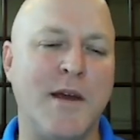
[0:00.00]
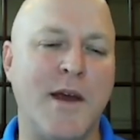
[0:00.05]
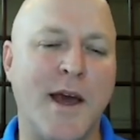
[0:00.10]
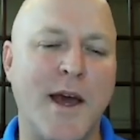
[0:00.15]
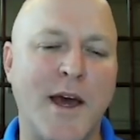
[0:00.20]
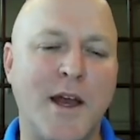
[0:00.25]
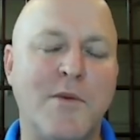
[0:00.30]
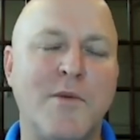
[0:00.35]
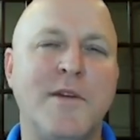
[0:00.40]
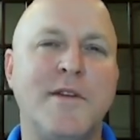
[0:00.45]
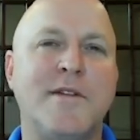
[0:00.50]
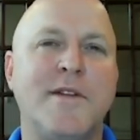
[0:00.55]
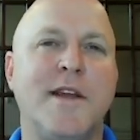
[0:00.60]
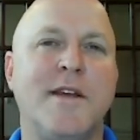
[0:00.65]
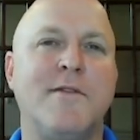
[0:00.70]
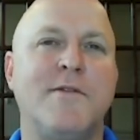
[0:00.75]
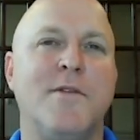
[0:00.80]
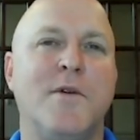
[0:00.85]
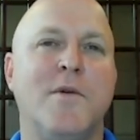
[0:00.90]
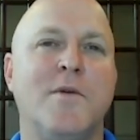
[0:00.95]
how do we
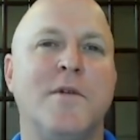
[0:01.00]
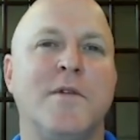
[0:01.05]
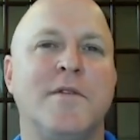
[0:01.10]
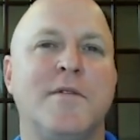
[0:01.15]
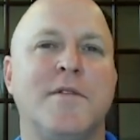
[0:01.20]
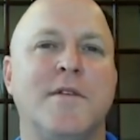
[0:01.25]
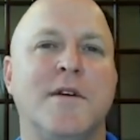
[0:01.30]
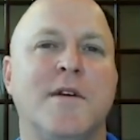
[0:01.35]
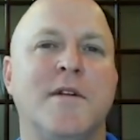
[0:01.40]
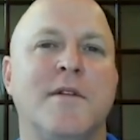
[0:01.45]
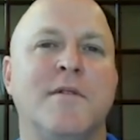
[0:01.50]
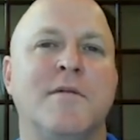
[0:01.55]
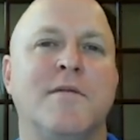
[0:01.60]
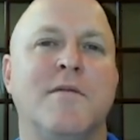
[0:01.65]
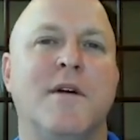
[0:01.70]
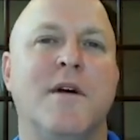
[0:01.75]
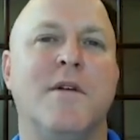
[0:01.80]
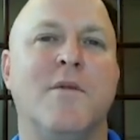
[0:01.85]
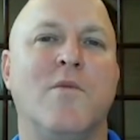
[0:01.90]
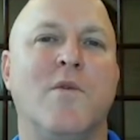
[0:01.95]
stay focused
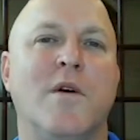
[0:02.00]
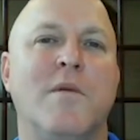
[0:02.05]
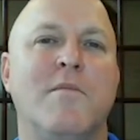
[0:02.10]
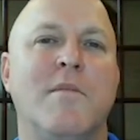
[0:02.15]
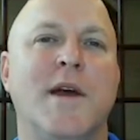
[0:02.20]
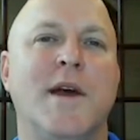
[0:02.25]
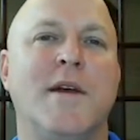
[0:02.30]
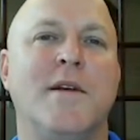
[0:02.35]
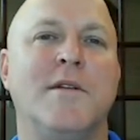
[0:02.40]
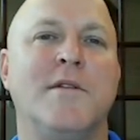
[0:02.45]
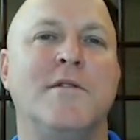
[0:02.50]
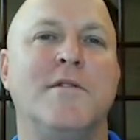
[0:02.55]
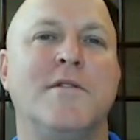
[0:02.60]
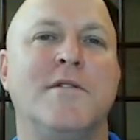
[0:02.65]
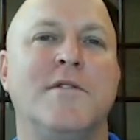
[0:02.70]
on what matters?